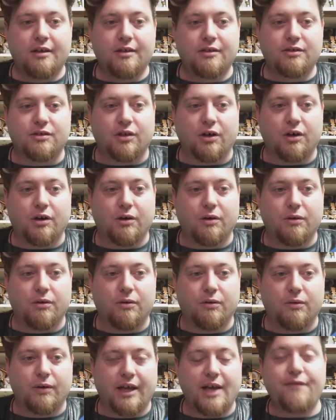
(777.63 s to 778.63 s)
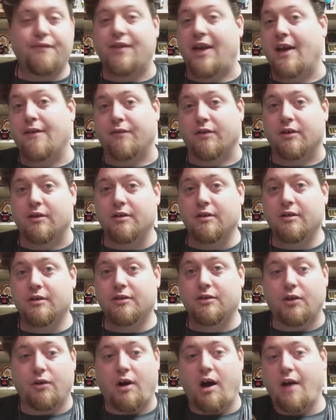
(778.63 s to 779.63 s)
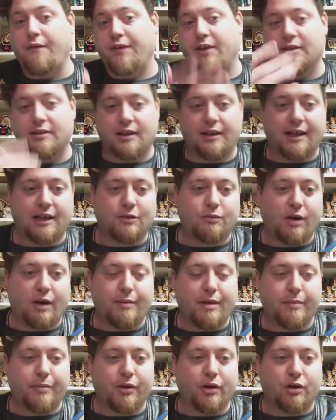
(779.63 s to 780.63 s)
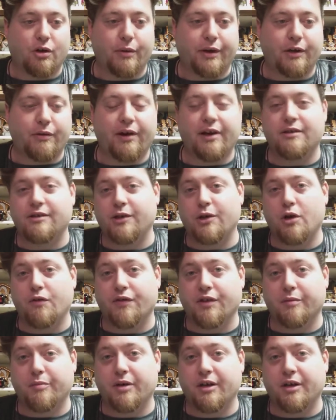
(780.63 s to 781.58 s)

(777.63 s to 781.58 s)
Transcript: So, if ever. So obviously that's why people are going crazy over the